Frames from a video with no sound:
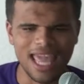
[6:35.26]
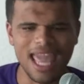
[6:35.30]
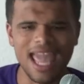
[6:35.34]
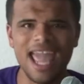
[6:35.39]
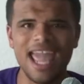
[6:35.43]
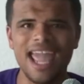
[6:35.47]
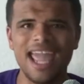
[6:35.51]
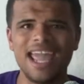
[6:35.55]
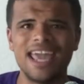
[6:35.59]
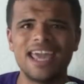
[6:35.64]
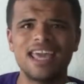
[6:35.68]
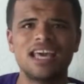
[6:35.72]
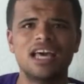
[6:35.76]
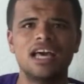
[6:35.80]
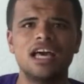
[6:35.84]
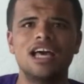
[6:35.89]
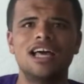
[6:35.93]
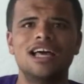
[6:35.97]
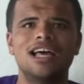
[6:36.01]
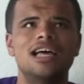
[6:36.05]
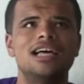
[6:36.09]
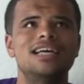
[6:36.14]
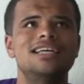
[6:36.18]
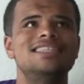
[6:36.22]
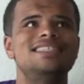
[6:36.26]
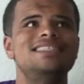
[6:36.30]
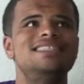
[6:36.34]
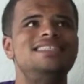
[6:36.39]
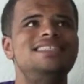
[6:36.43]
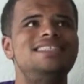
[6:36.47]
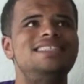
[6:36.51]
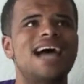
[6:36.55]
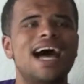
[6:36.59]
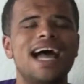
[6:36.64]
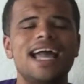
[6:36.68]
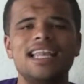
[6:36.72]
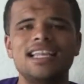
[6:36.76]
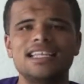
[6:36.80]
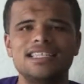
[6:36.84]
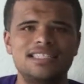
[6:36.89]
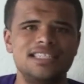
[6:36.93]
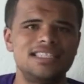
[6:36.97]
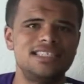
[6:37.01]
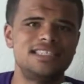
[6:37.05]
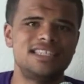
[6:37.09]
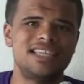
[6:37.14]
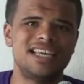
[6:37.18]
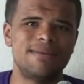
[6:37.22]
a
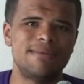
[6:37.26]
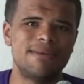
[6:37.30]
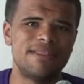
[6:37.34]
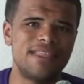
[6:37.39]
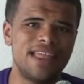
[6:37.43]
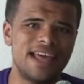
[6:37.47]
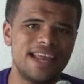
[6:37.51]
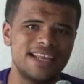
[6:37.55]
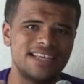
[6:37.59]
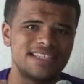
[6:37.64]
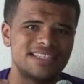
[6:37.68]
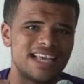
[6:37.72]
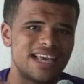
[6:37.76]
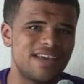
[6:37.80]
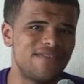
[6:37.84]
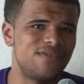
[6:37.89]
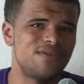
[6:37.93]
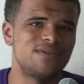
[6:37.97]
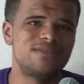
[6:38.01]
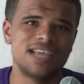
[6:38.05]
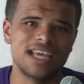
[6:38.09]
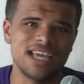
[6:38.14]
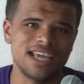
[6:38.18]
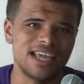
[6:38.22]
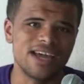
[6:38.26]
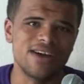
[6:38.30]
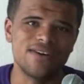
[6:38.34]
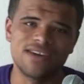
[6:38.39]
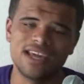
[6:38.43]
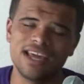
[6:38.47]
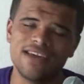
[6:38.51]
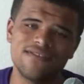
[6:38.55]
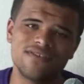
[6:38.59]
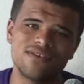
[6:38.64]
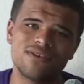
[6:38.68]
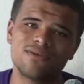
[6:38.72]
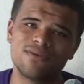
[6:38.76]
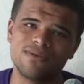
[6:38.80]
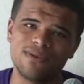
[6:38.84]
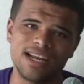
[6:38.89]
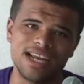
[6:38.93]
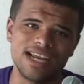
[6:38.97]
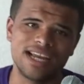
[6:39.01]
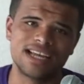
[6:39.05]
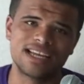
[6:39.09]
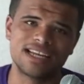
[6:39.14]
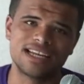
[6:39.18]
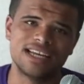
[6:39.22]
dynasty team that is, if you take out Kevin
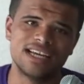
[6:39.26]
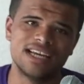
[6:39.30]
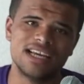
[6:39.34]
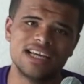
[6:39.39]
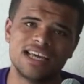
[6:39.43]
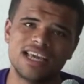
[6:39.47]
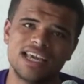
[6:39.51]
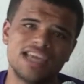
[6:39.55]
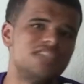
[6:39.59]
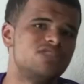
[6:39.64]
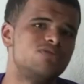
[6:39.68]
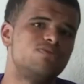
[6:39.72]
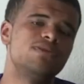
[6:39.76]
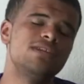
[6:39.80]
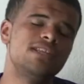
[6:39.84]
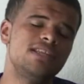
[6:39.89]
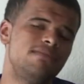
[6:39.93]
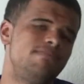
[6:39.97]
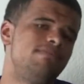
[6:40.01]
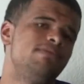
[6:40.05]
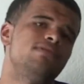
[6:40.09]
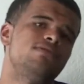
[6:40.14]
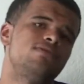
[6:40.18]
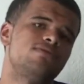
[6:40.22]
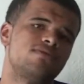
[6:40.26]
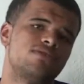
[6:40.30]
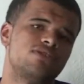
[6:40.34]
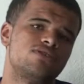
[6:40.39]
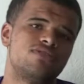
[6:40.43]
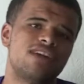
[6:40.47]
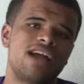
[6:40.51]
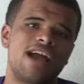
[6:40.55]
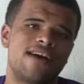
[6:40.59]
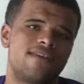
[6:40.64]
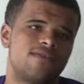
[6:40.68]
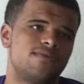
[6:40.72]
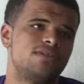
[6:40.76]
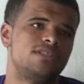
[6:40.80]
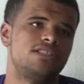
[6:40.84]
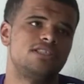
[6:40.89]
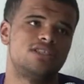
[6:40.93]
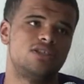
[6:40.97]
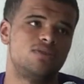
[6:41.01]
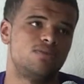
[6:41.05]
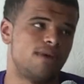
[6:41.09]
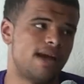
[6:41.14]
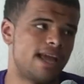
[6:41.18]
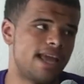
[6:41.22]
Durant, is really built through the draft, which
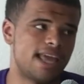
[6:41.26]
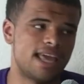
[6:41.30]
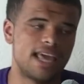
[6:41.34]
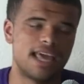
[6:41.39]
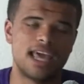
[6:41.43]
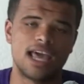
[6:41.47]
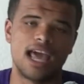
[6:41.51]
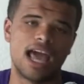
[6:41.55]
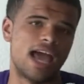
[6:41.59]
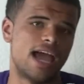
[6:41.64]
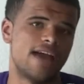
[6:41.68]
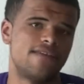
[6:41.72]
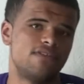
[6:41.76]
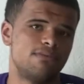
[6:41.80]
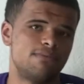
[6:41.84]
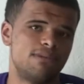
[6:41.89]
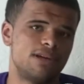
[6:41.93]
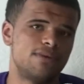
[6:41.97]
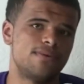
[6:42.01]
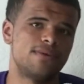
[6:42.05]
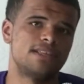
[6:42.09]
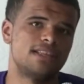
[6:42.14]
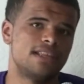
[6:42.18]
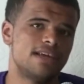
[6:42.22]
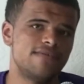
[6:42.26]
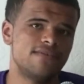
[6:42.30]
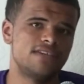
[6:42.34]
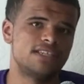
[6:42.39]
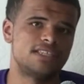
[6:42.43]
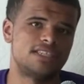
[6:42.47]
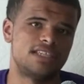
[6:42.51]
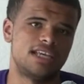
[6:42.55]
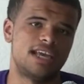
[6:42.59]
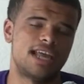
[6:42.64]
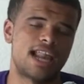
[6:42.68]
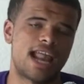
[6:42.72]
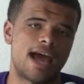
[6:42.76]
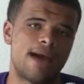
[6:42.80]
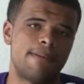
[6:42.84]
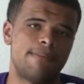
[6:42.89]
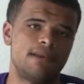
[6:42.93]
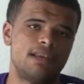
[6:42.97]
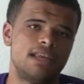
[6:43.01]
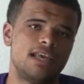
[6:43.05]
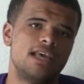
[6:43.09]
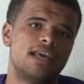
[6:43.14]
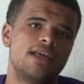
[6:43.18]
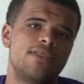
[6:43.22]
is the way everybody would love to see it
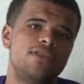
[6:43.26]
happen.